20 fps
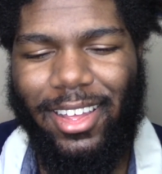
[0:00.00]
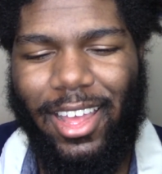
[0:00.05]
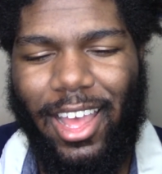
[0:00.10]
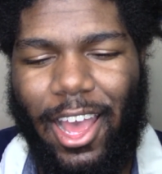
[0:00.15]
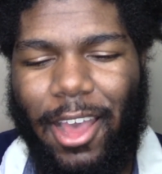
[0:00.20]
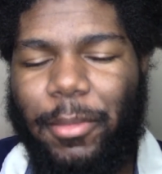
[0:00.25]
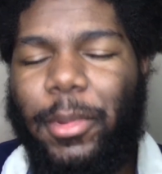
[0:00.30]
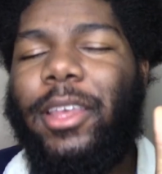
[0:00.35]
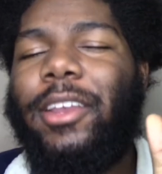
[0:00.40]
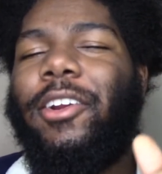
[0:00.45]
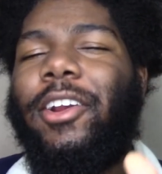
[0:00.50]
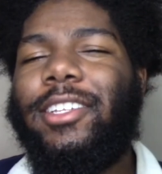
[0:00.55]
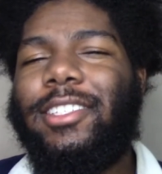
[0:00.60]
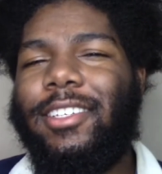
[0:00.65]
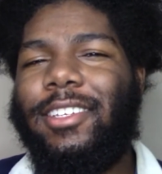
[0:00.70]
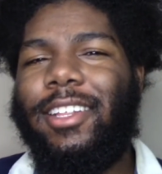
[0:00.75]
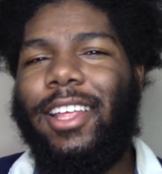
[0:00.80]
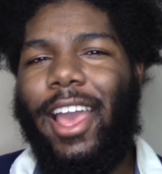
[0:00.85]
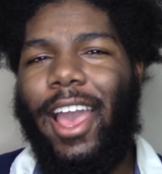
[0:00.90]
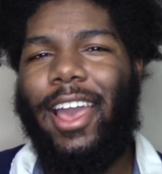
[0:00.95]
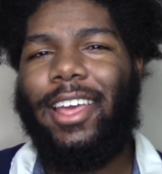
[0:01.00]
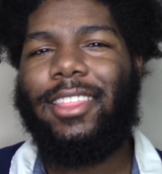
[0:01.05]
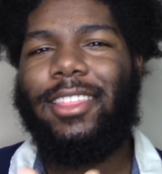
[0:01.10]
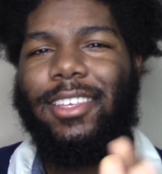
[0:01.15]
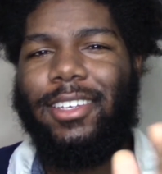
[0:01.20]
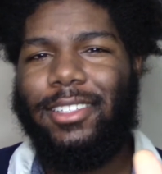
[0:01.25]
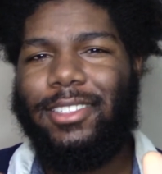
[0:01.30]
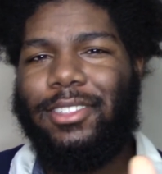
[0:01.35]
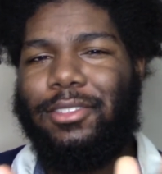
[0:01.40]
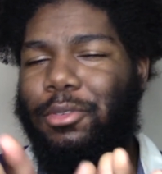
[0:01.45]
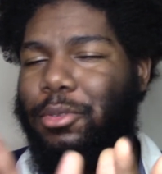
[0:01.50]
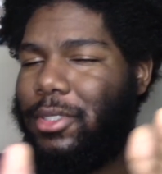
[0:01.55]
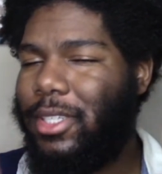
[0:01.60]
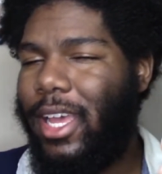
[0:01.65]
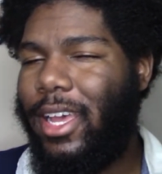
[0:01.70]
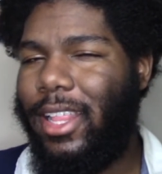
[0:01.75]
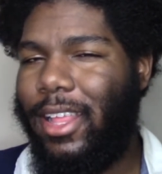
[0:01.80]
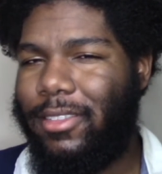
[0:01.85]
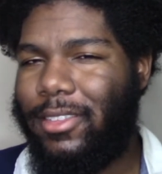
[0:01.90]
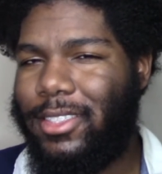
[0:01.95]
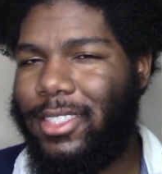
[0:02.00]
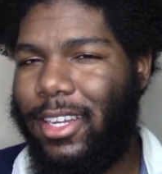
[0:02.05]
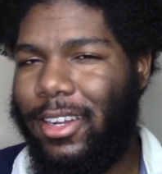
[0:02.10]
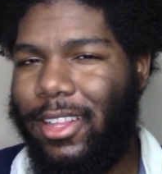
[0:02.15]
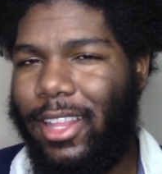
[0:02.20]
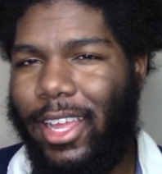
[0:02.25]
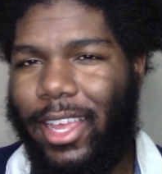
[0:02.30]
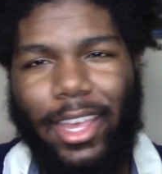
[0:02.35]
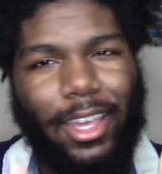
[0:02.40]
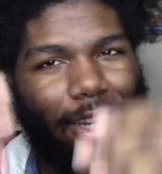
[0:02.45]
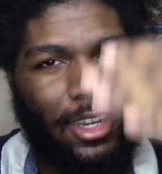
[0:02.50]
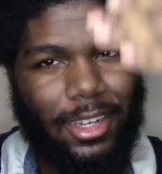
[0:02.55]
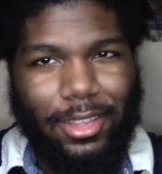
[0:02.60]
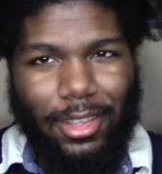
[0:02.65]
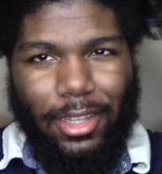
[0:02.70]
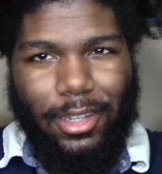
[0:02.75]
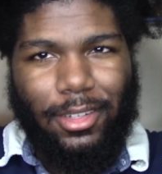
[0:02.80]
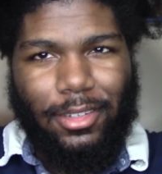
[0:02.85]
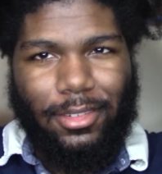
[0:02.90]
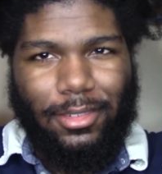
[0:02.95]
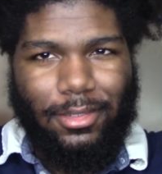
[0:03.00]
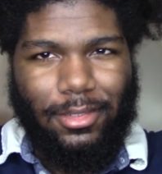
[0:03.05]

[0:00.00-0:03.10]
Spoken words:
I mean, granted, as soon as I left the chair, like it didn't look